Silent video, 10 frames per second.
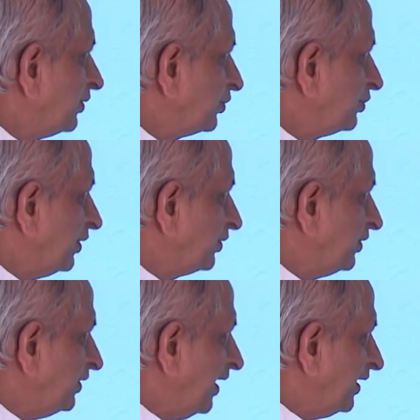To
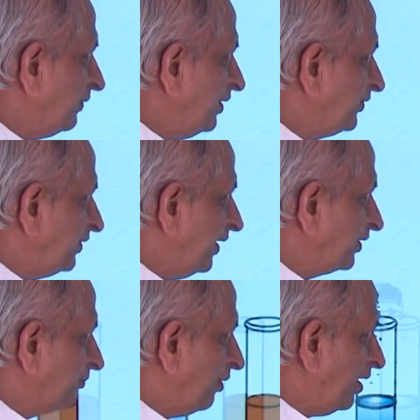see that, you will see a
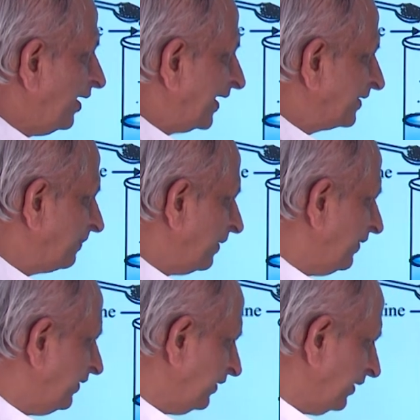small
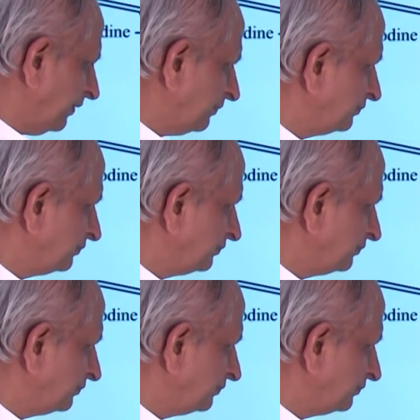experiment here.